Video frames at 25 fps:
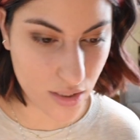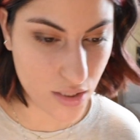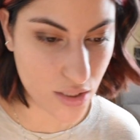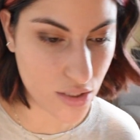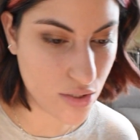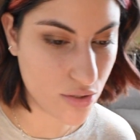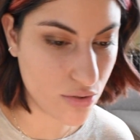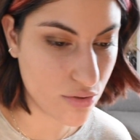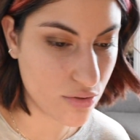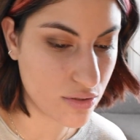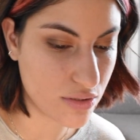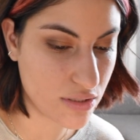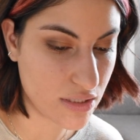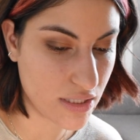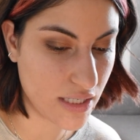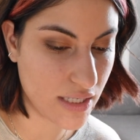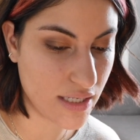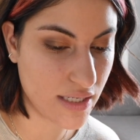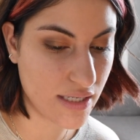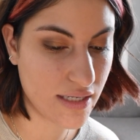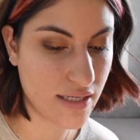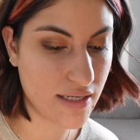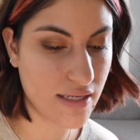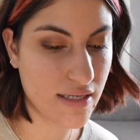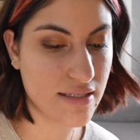I'm going to use
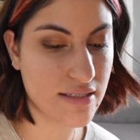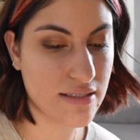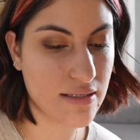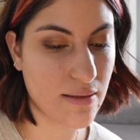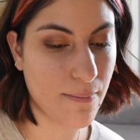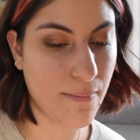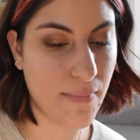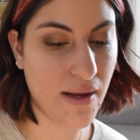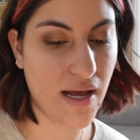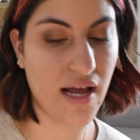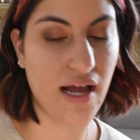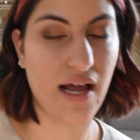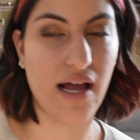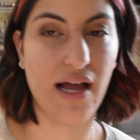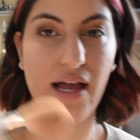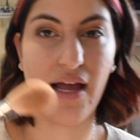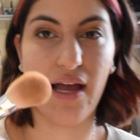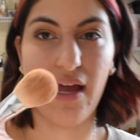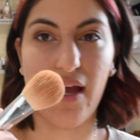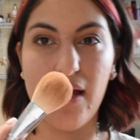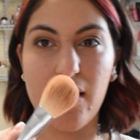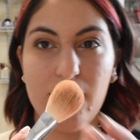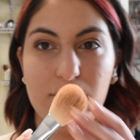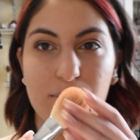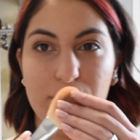is
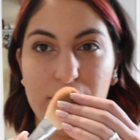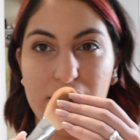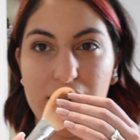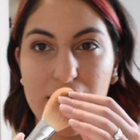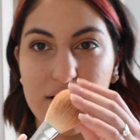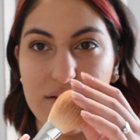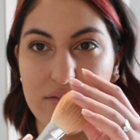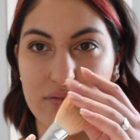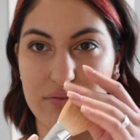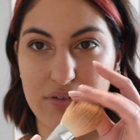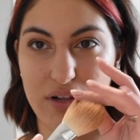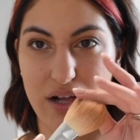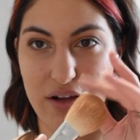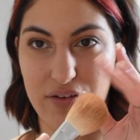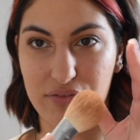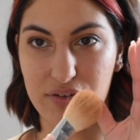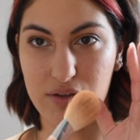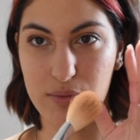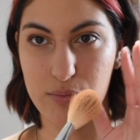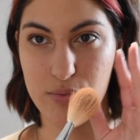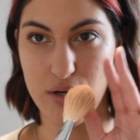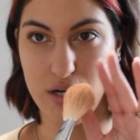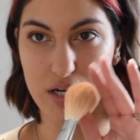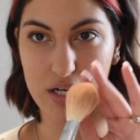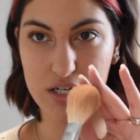my big fluffy
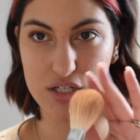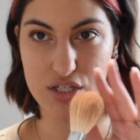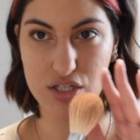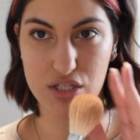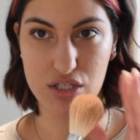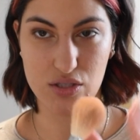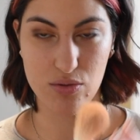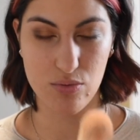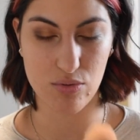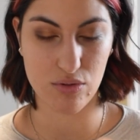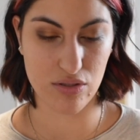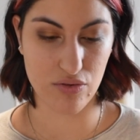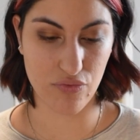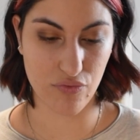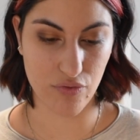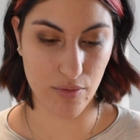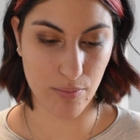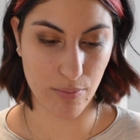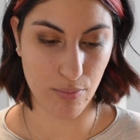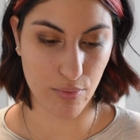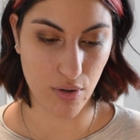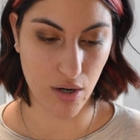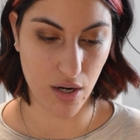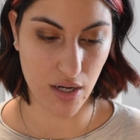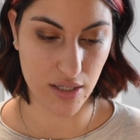brush. This one's
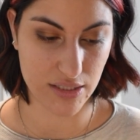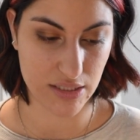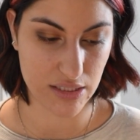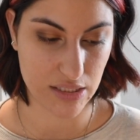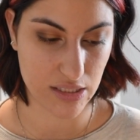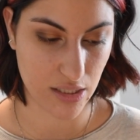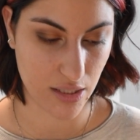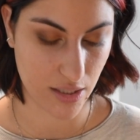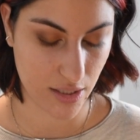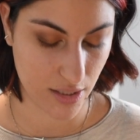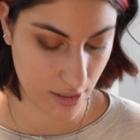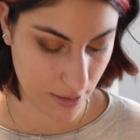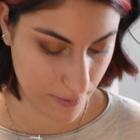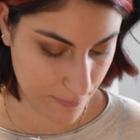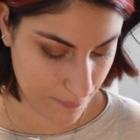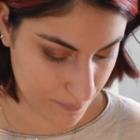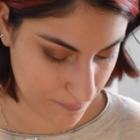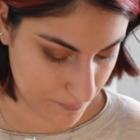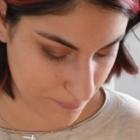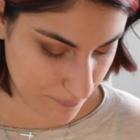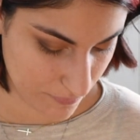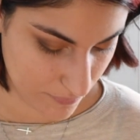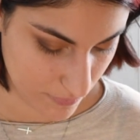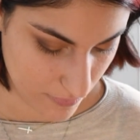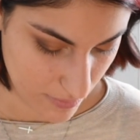for bronzer.
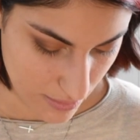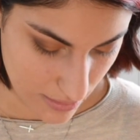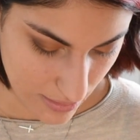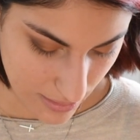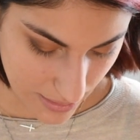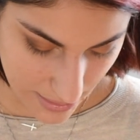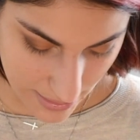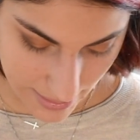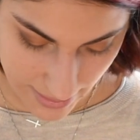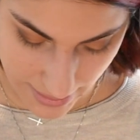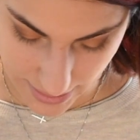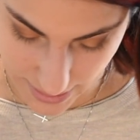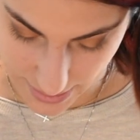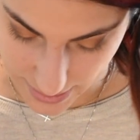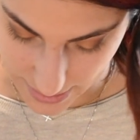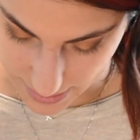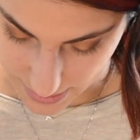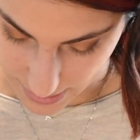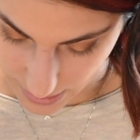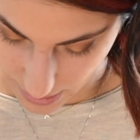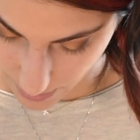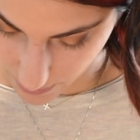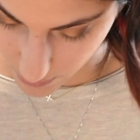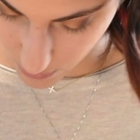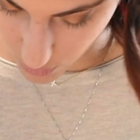
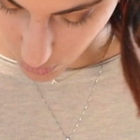And I'm